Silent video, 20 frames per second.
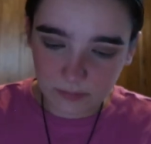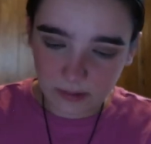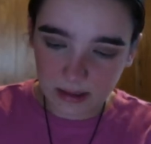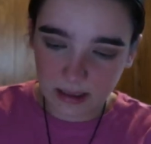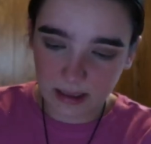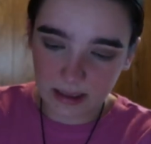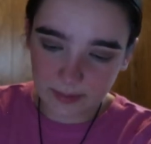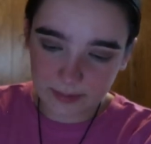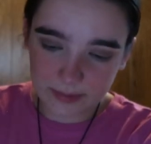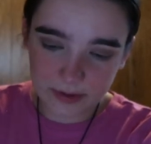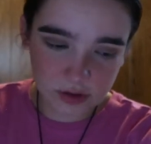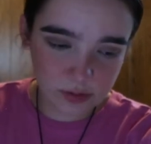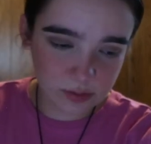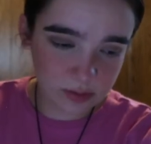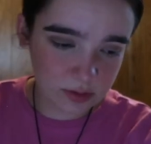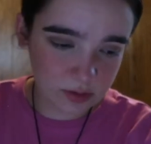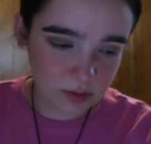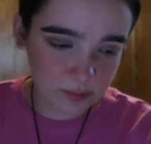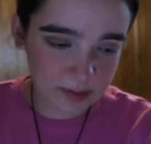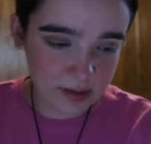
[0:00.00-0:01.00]
Okay, I'm going to do a
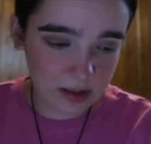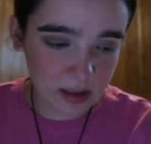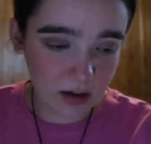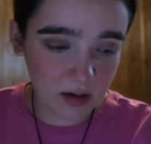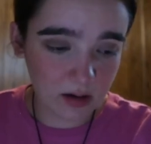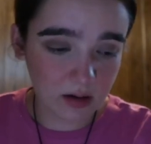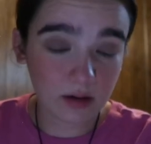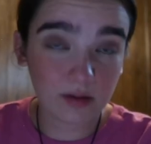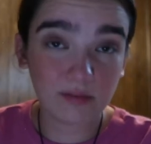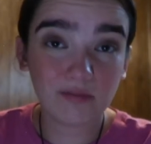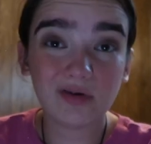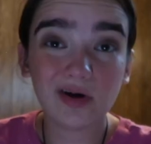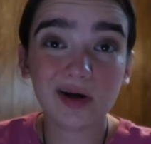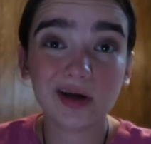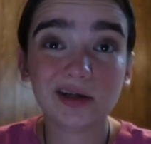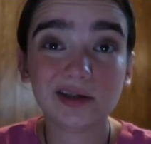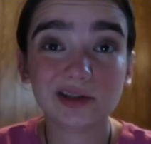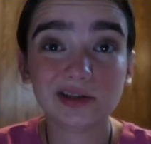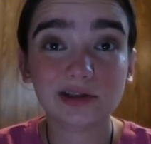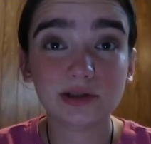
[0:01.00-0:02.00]
little bit of
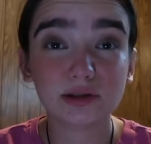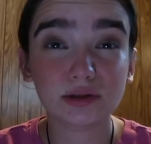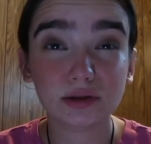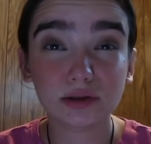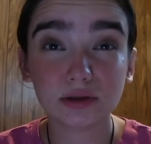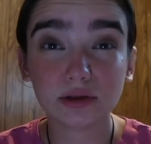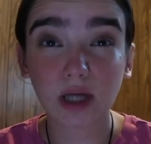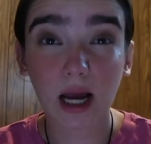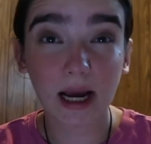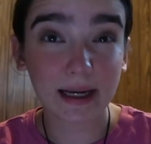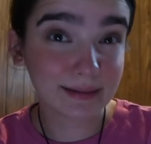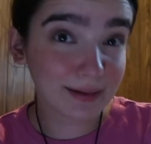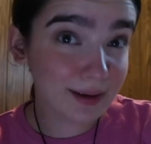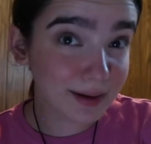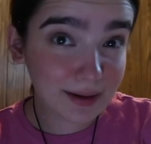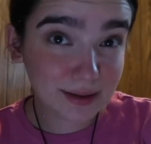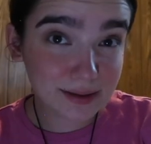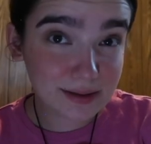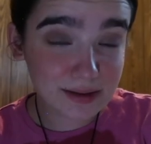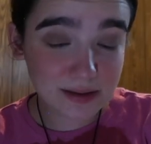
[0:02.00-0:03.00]

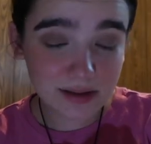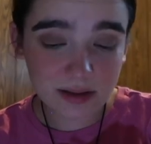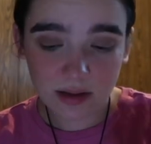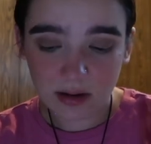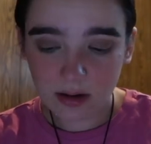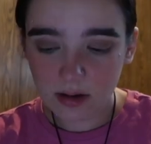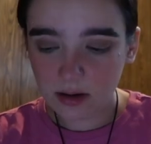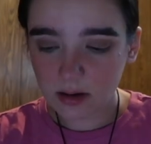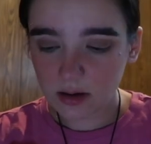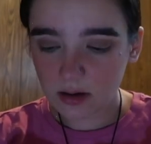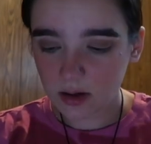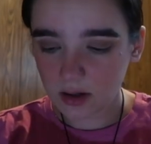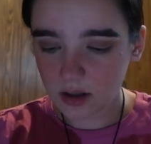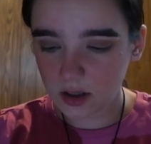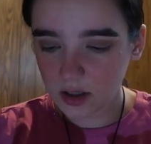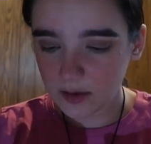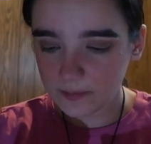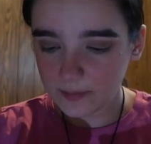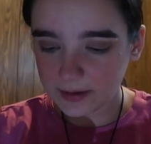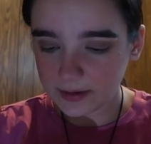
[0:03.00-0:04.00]
highlight.
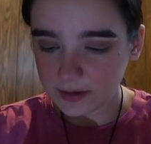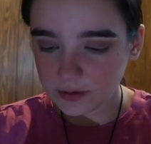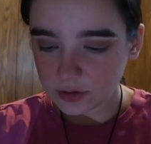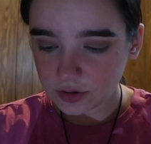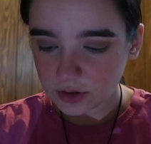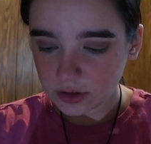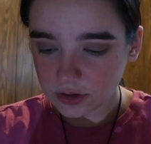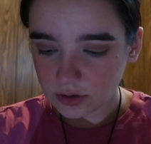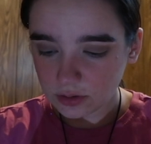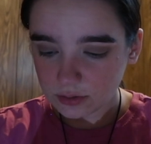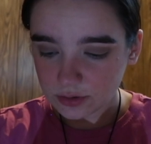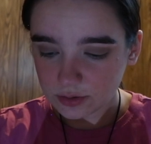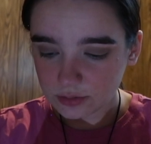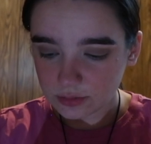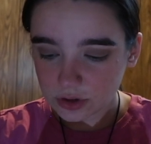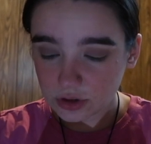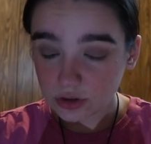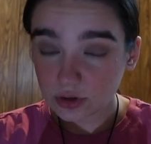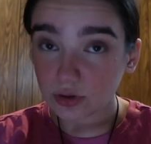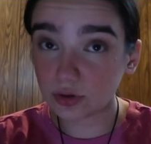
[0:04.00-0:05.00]
Um, I usually don't do
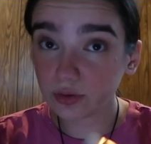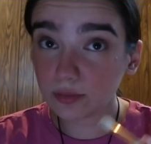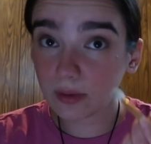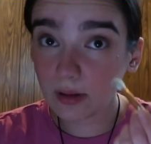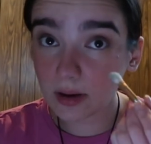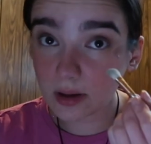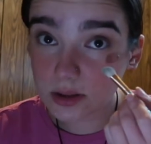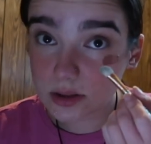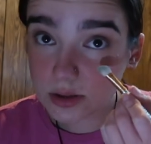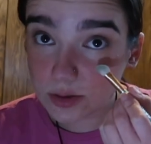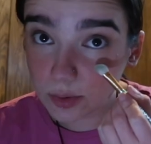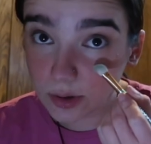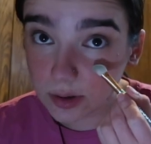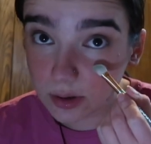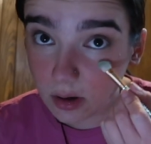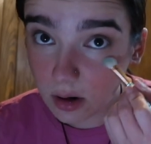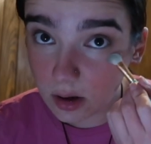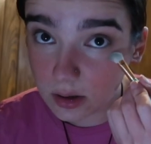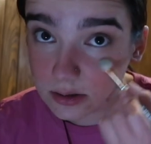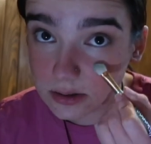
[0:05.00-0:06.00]
too much when
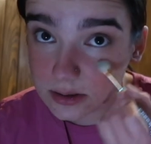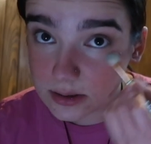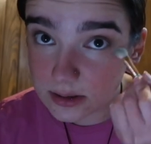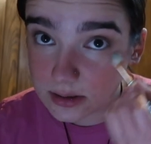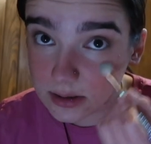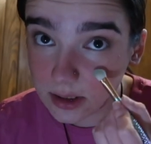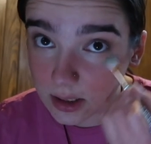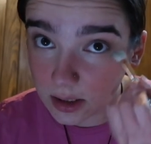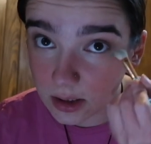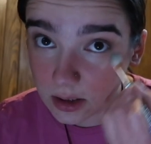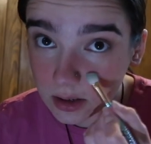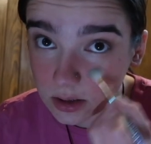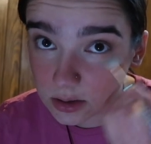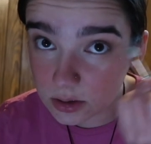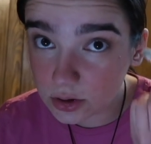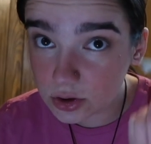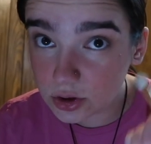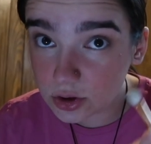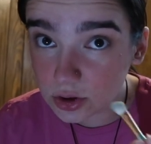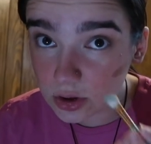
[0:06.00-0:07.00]
you're on
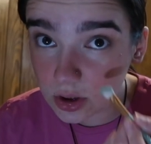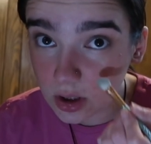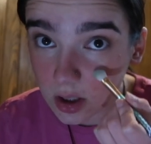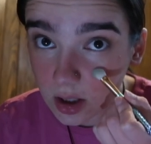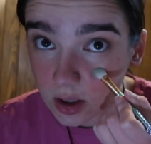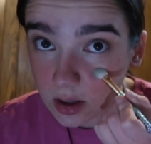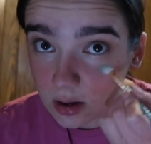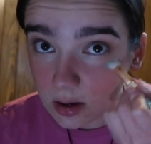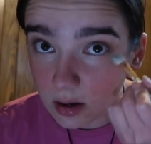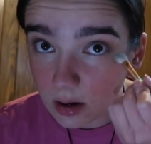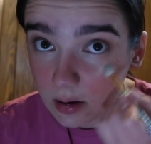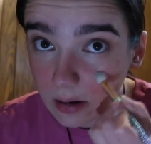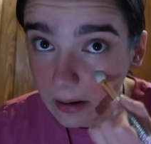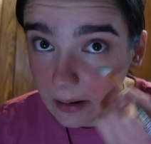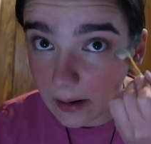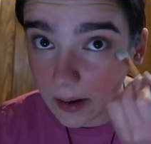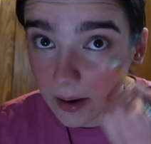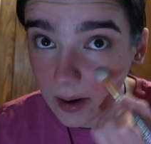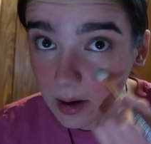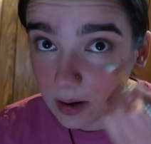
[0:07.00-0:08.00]
stage.
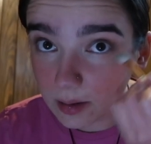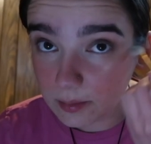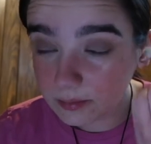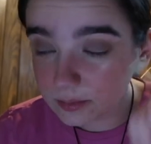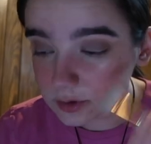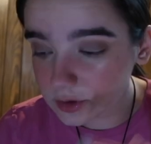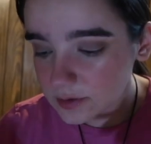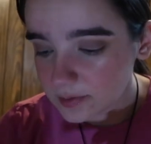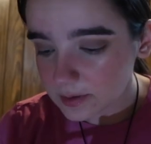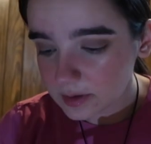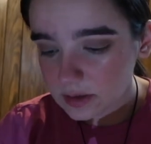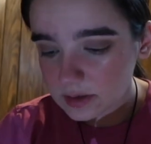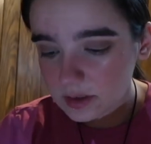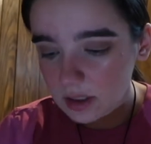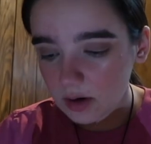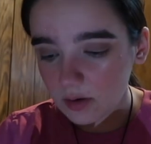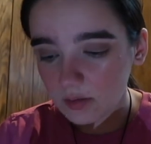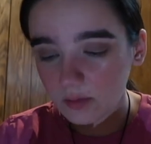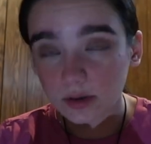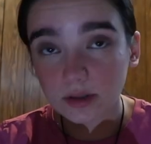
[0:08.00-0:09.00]
Um, just because
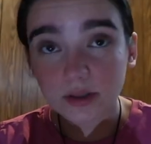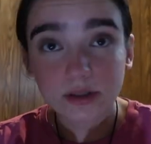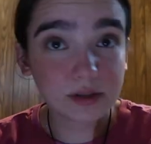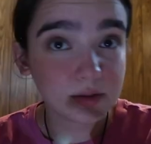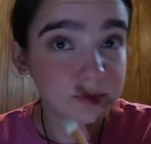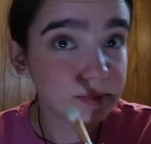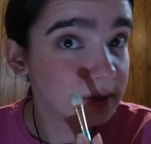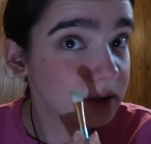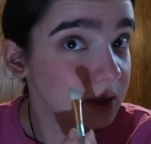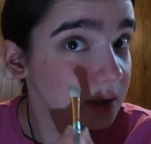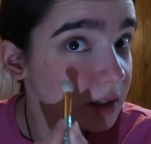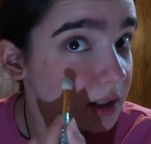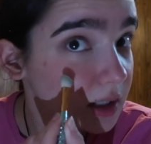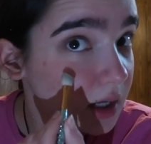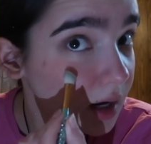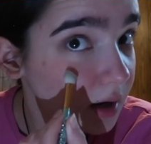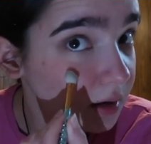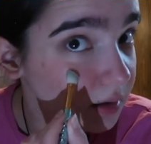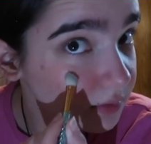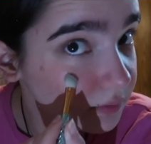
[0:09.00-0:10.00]
I don't want it to be
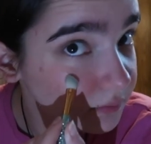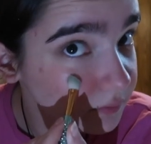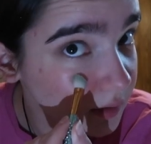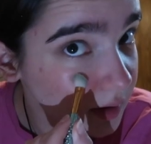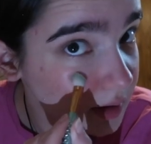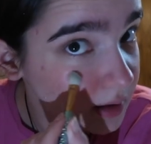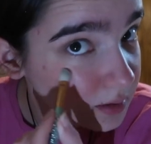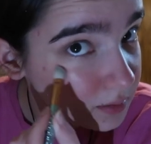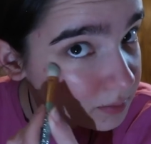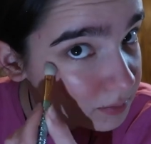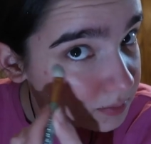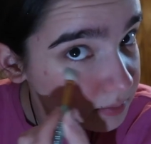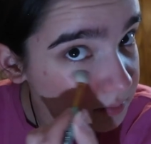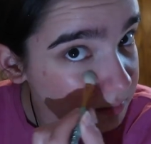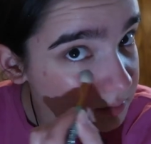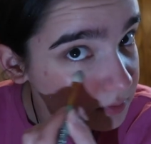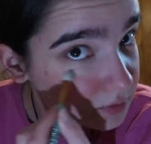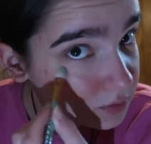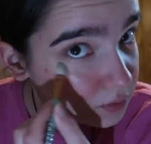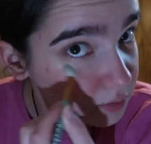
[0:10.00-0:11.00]
kind of like
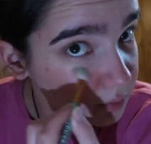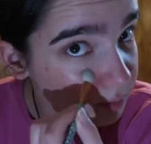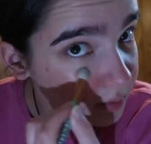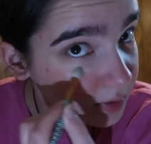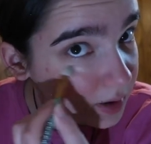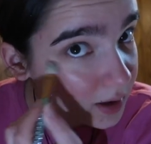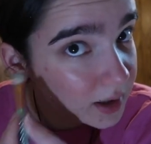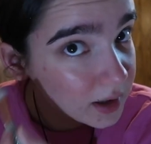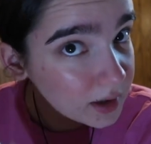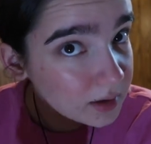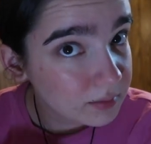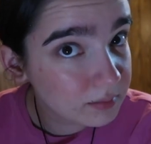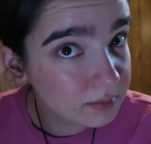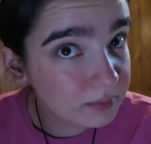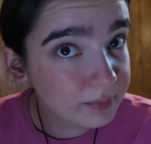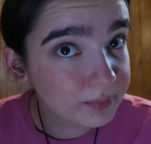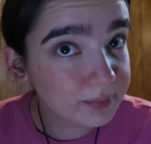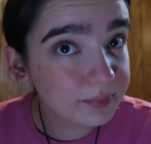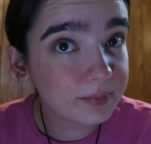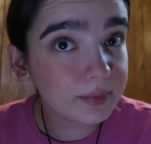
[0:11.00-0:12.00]
too bright.
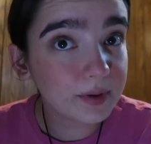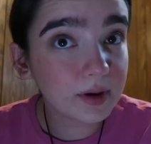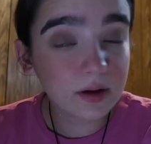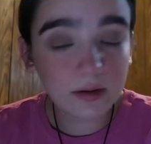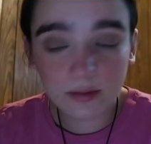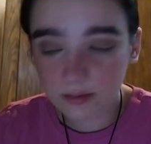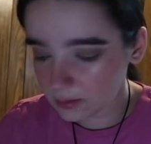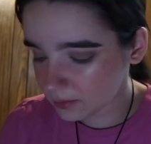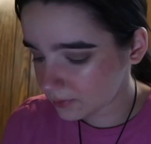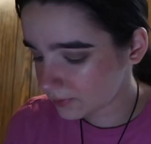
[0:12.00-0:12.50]
But